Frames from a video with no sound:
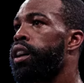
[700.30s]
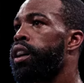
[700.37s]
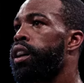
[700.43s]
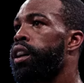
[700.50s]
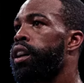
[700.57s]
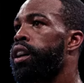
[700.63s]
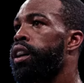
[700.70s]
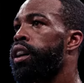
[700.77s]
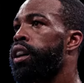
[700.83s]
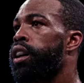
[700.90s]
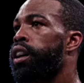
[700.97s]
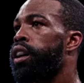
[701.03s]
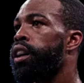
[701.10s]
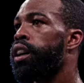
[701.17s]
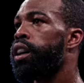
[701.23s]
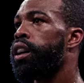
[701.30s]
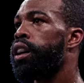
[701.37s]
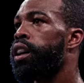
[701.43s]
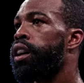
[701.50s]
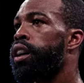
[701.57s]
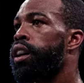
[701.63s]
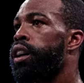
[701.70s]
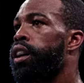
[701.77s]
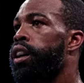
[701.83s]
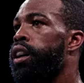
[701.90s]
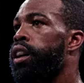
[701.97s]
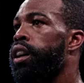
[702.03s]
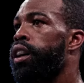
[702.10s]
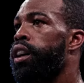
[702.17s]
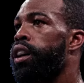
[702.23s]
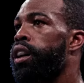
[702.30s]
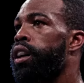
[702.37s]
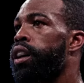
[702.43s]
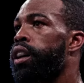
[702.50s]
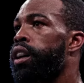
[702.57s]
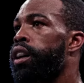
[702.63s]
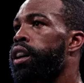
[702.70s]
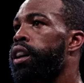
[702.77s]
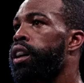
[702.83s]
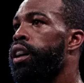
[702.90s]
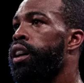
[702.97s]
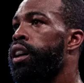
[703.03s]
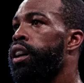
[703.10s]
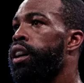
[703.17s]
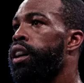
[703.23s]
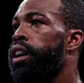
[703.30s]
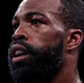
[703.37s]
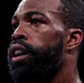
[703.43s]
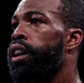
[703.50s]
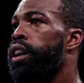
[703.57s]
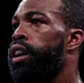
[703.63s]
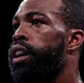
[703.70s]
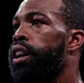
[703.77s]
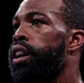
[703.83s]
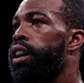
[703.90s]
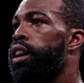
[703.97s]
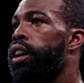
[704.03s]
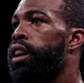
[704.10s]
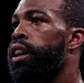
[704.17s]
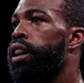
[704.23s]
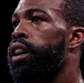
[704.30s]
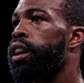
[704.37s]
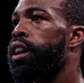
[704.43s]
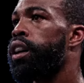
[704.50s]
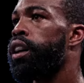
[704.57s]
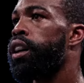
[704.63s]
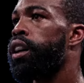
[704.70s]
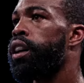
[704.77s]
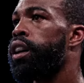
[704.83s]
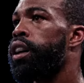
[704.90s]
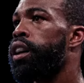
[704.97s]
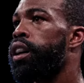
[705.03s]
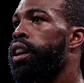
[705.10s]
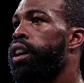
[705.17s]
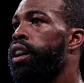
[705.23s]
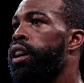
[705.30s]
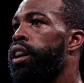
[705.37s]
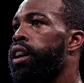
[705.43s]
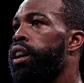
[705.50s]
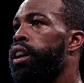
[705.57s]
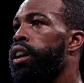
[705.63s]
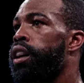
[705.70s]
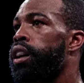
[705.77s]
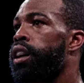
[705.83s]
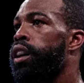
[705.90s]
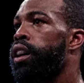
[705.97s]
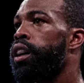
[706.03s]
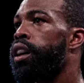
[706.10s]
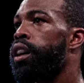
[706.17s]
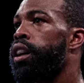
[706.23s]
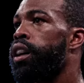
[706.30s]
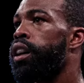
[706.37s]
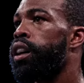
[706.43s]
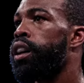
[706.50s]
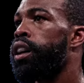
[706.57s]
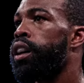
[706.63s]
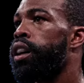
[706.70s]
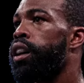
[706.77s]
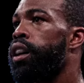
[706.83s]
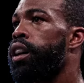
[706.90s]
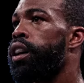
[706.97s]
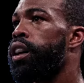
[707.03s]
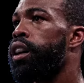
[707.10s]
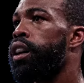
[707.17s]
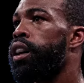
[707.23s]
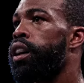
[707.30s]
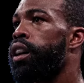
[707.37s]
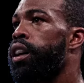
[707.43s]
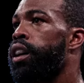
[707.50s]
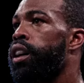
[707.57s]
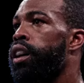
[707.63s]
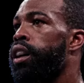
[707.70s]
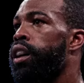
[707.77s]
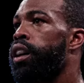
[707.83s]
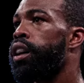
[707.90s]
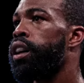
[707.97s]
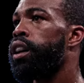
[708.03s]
(silent)